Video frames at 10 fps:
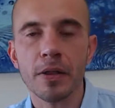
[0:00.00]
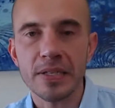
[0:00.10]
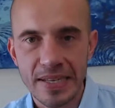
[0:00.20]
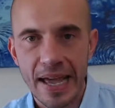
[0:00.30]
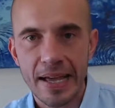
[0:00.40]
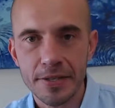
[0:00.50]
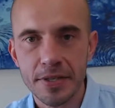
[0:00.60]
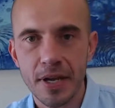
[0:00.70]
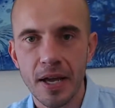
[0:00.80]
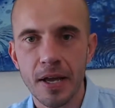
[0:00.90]
is SaaS,
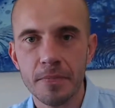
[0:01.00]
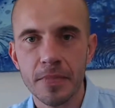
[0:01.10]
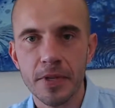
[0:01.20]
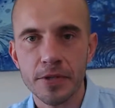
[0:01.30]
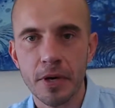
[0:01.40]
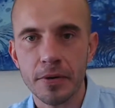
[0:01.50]
so it's a